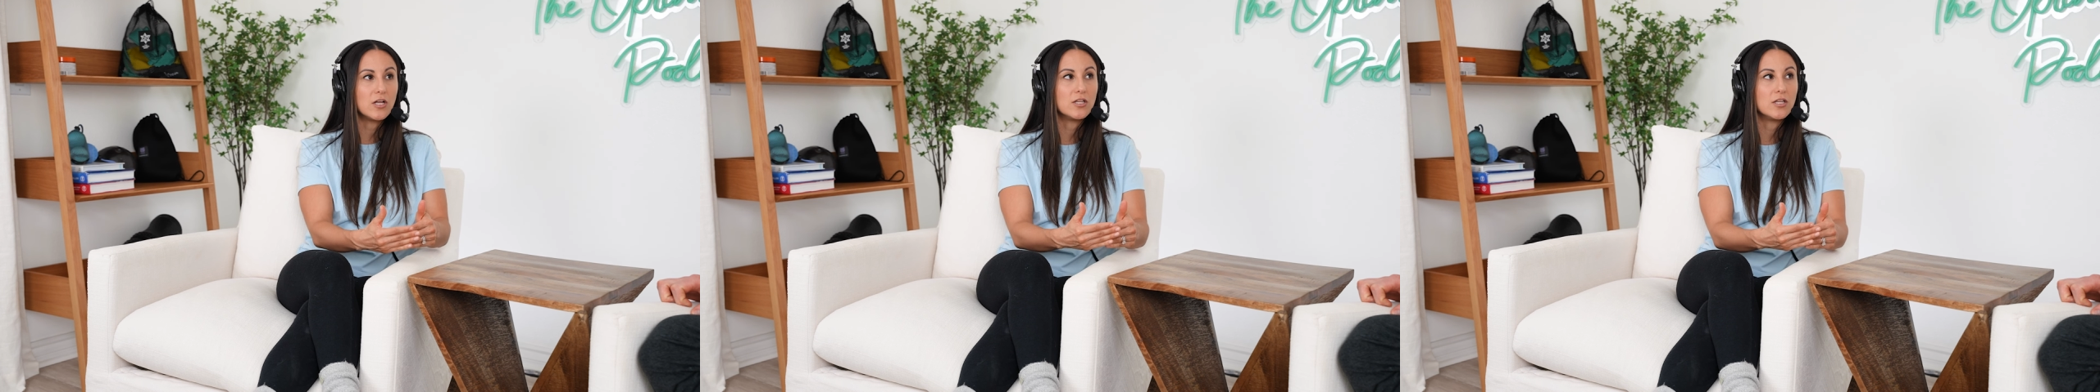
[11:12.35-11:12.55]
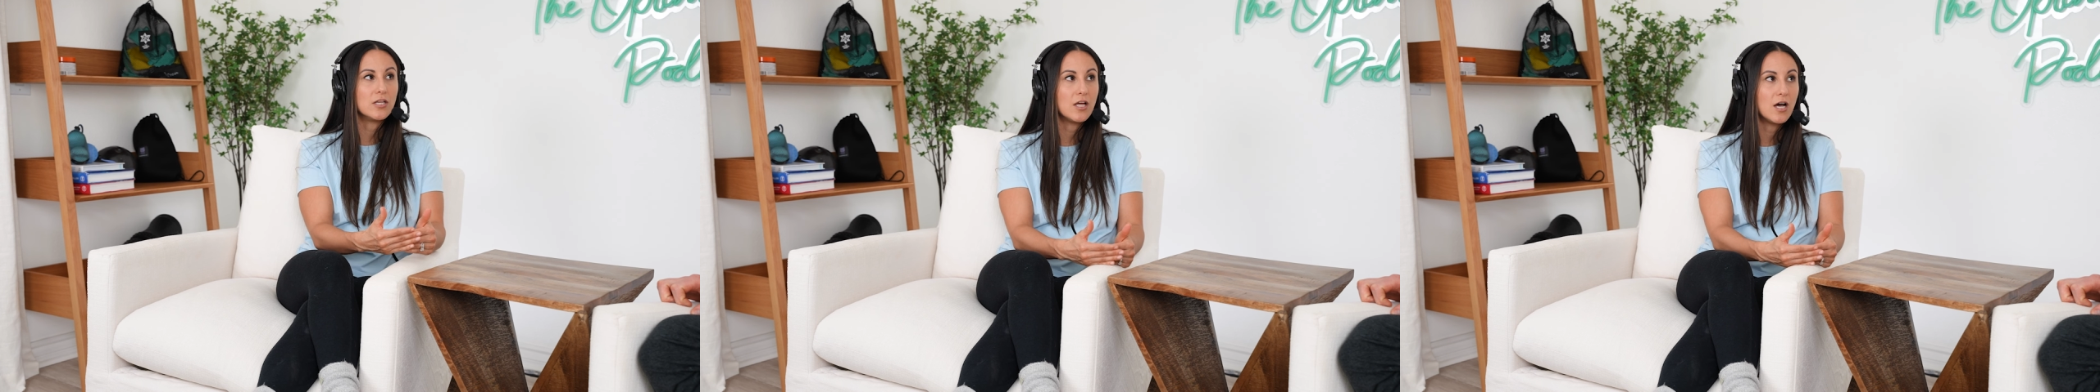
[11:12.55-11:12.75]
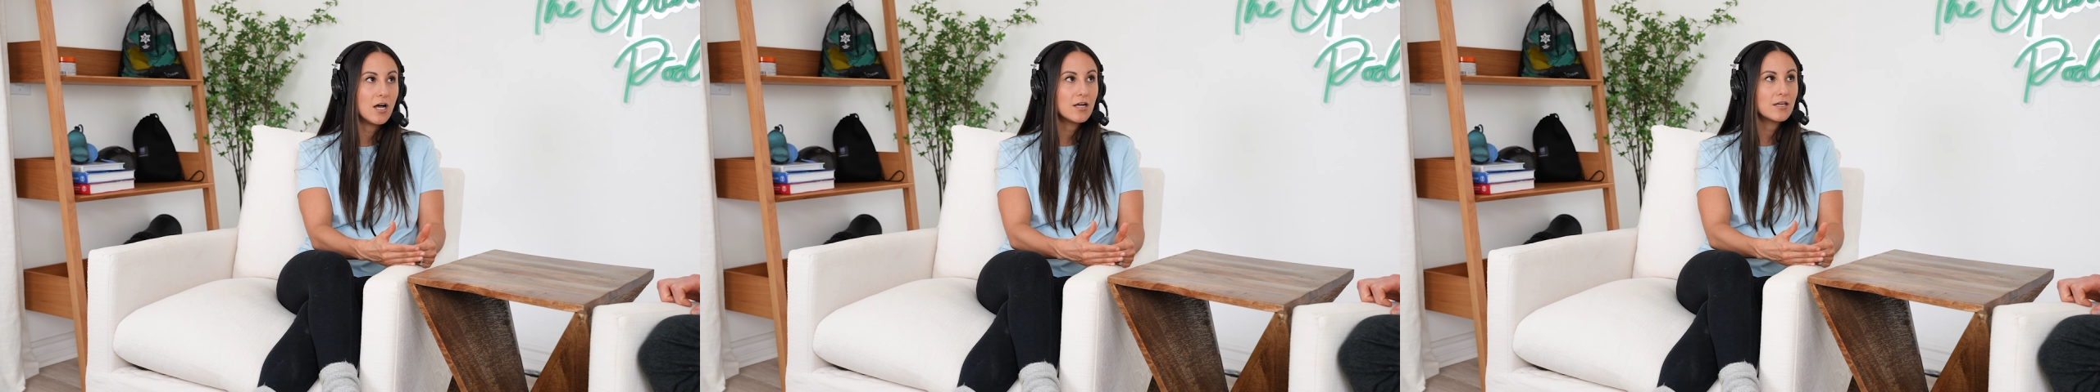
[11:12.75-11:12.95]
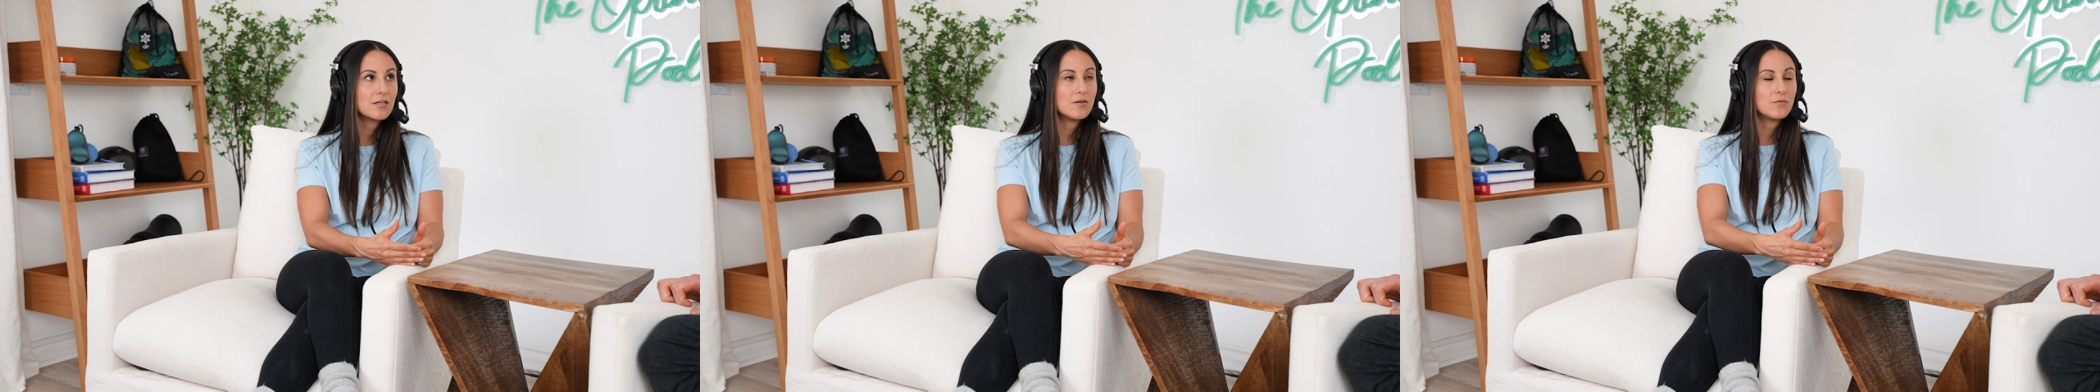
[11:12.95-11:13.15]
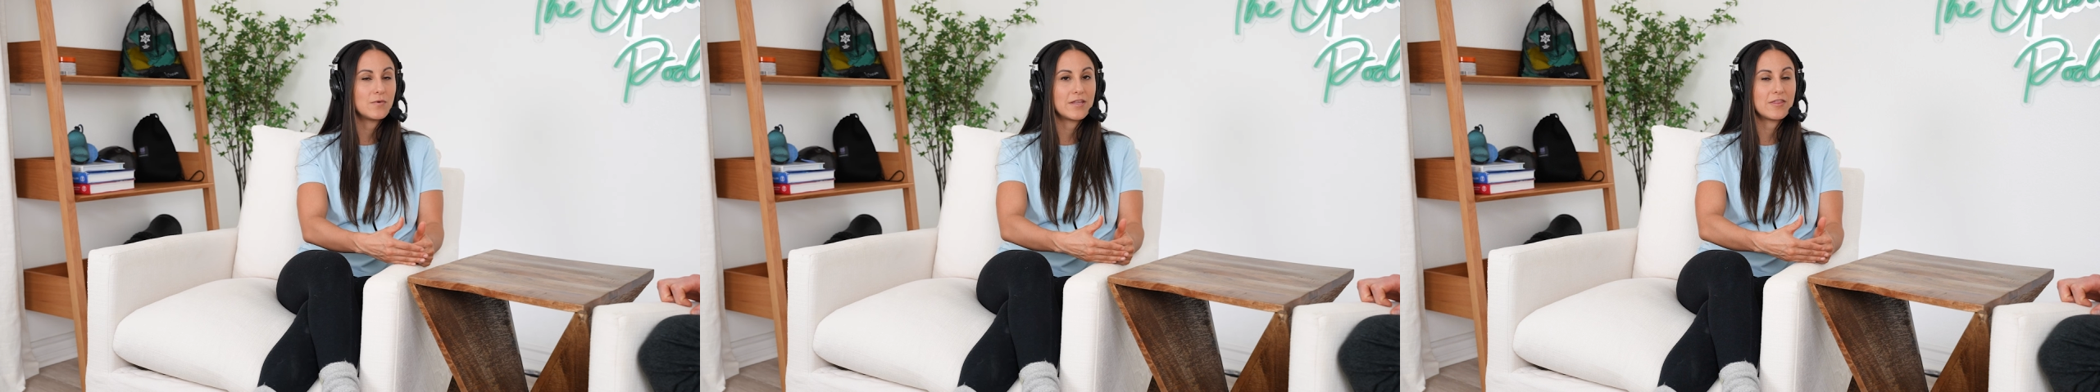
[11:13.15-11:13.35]

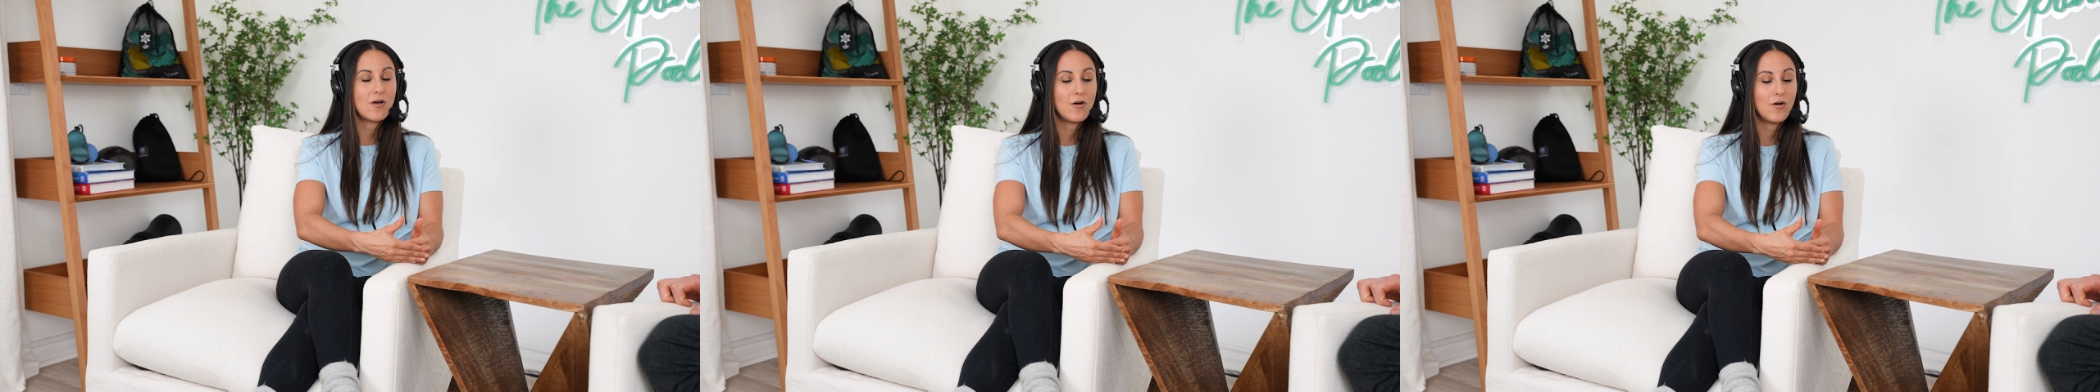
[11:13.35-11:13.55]
along with